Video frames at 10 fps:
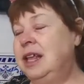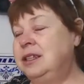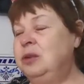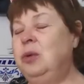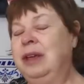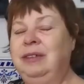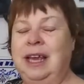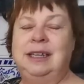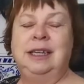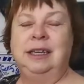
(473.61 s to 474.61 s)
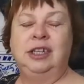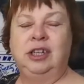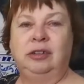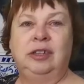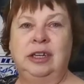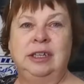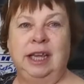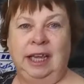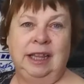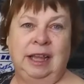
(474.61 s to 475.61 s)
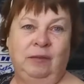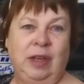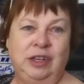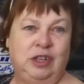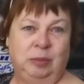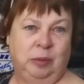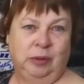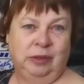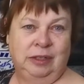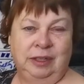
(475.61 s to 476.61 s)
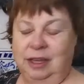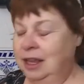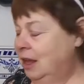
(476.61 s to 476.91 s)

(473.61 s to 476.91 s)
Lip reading: that's a way of getting children to eat their vegetables.